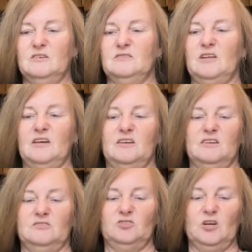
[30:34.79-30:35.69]
they
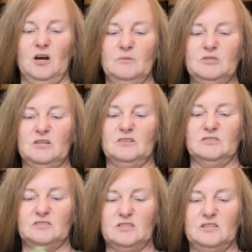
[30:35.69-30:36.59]
get jobs at
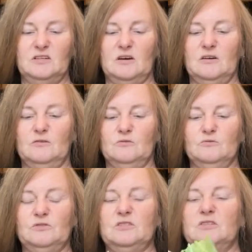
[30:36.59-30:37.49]

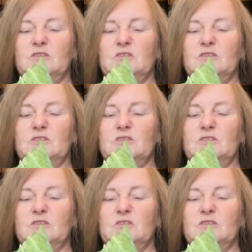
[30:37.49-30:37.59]
casinos,